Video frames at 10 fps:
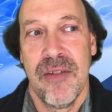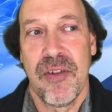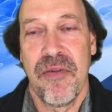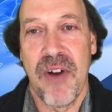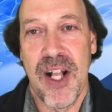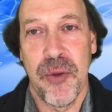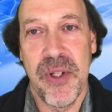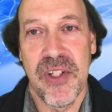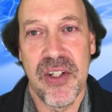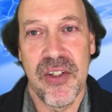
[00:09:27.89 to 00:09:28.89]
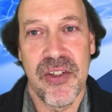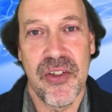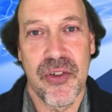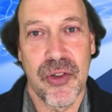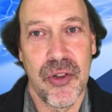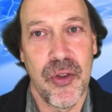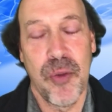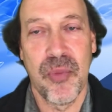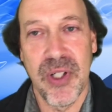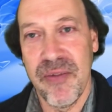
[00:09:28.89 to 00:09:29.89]
The following sentence is true,
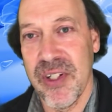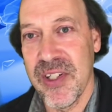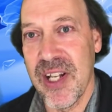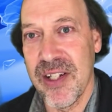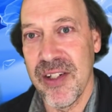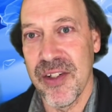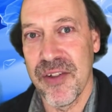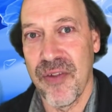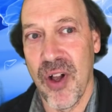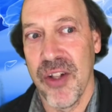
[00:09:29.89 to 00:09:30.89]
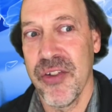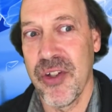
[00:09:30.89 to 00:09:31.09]
the previous sentence is false.